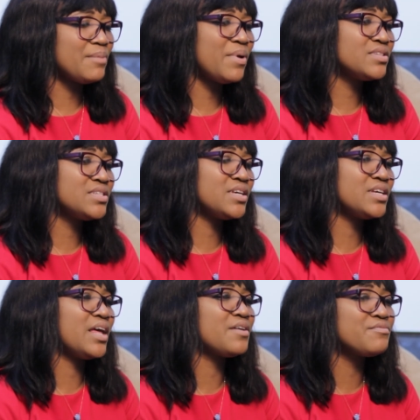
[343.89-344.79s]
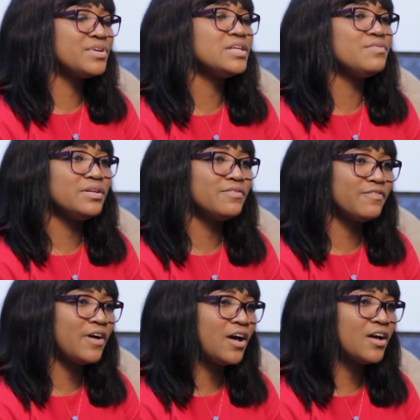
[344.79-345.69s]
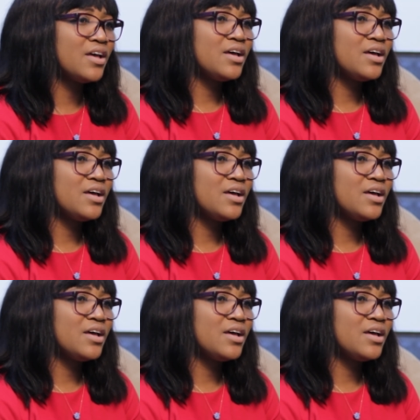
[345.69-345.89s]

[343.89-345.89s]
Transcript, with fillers: I plan to take it like really, really far.